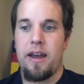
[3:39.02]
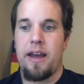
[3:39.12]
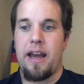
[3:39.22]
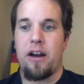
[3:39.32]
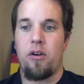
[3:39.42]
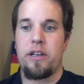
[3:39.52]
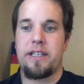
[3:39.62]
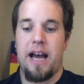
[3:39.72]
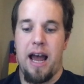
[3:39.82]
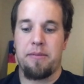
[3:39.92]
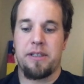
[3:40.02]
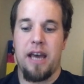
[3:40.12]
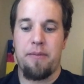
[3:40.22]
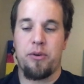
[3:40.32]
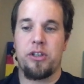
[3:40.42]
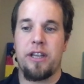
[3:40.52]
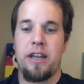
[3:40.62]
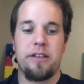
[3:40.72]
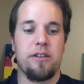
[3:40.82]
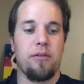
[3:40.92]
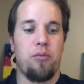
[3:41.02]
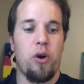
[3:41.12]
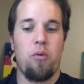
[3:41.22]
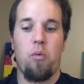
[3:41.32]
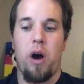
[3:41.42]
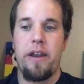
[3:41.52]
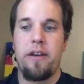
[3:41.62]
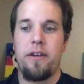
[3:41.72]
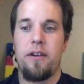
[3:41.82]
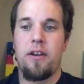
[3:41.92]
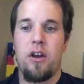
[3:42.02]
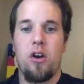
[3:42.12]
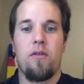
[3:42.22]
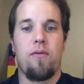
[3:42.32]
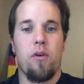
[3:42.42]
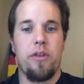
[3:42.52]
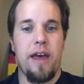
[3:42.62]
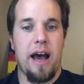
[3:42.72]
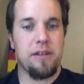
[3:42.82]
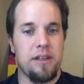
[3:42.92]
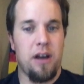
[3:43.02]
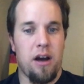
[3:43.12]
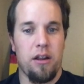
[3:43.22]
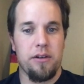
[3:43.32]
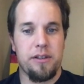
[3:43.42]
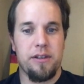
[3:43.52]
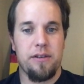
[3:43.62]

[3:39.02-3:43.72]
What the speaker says: and going times 10%, so 0.1, $4,000.